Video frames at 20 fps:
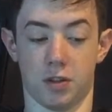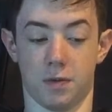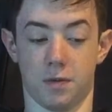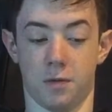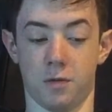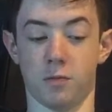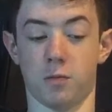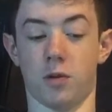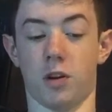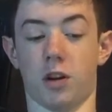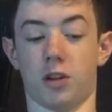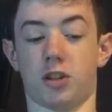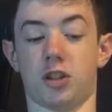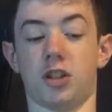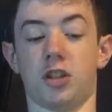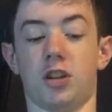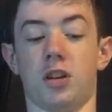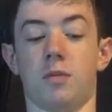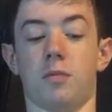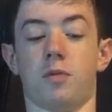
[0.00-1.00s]
and changes in
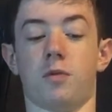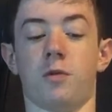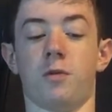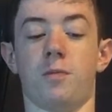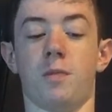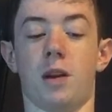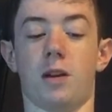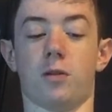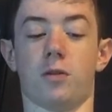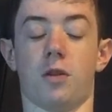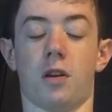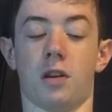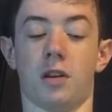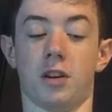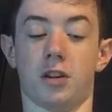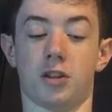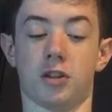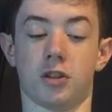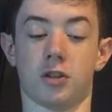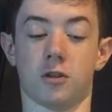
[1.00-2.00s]
food production and improved
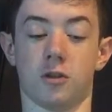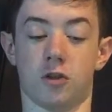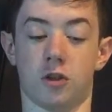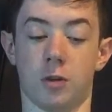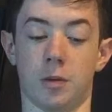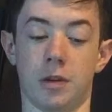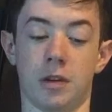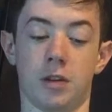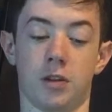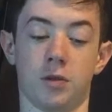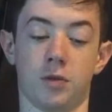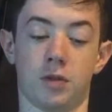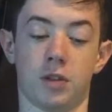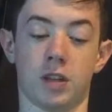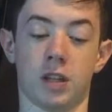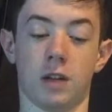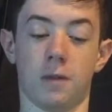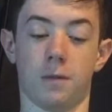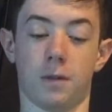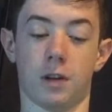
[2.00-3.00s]
medical conditions
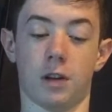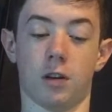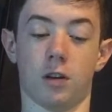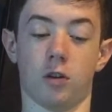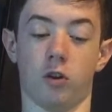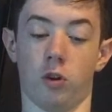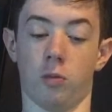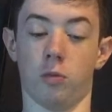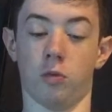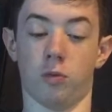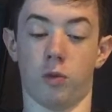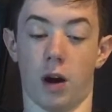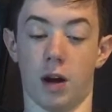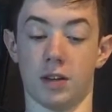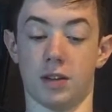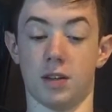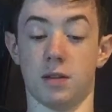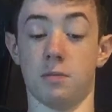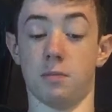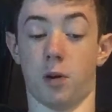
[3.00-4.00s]
contributed to significant
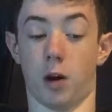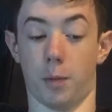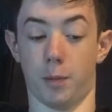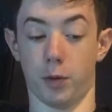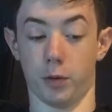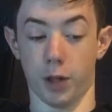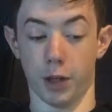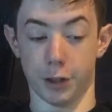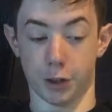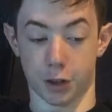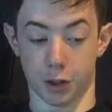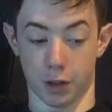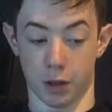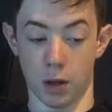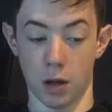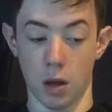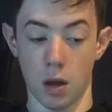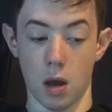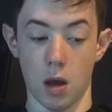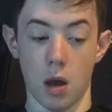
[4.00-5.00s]
global rise in
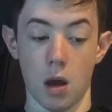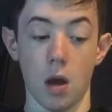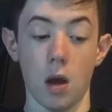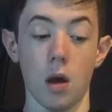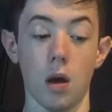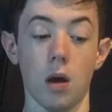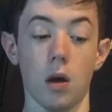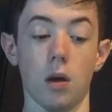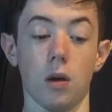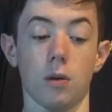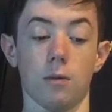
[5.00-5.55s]
population.